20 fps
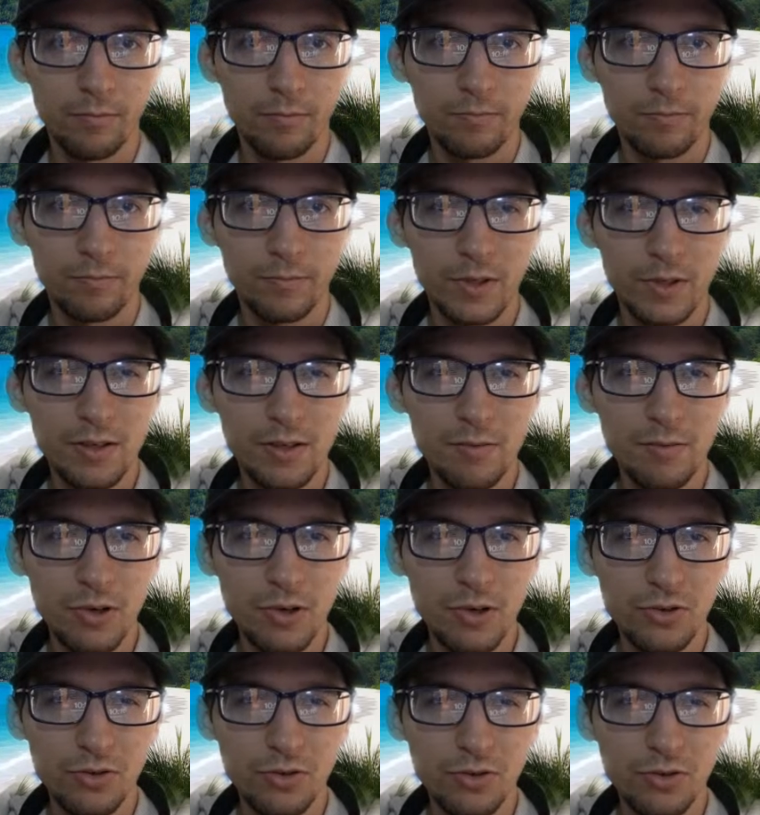is it motion
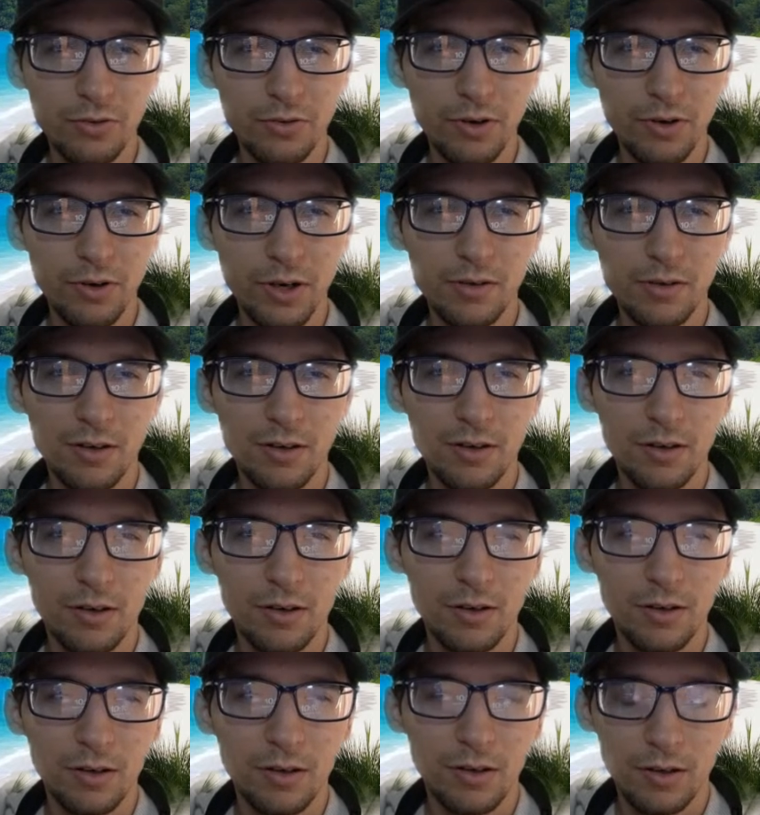array?
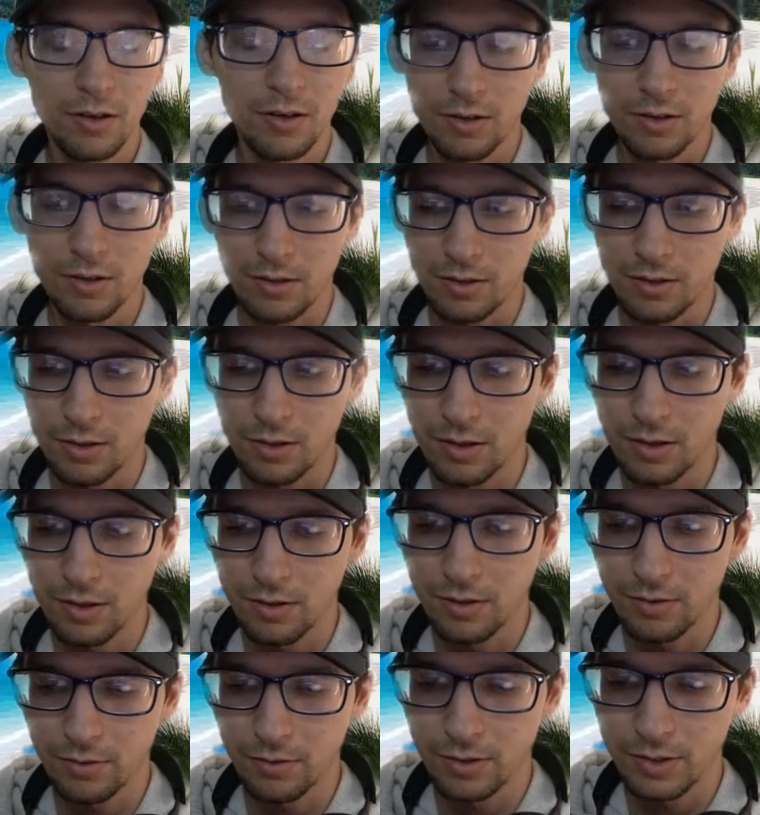No,
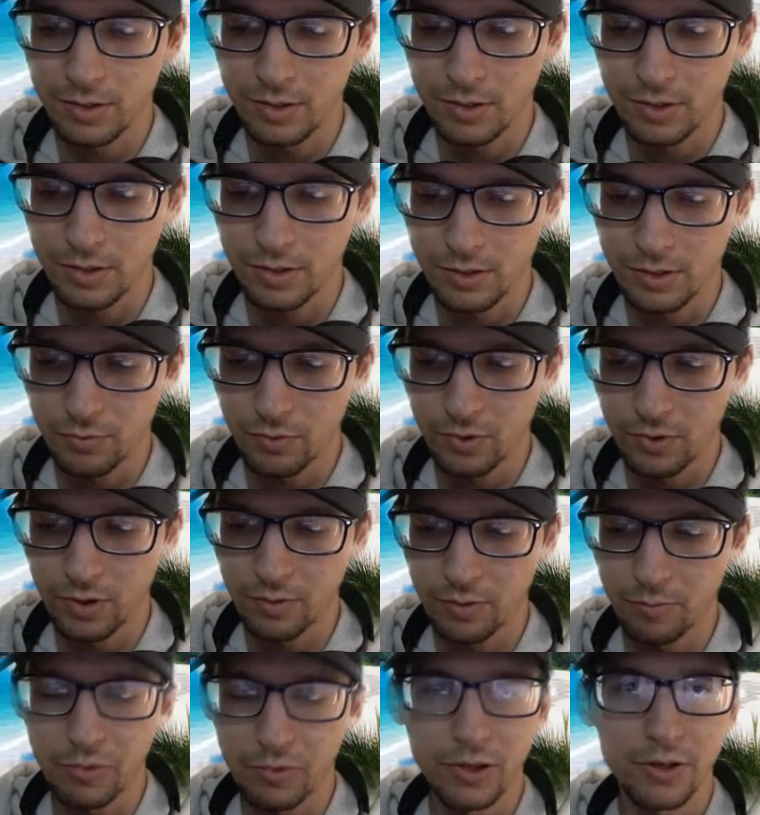it's rampant.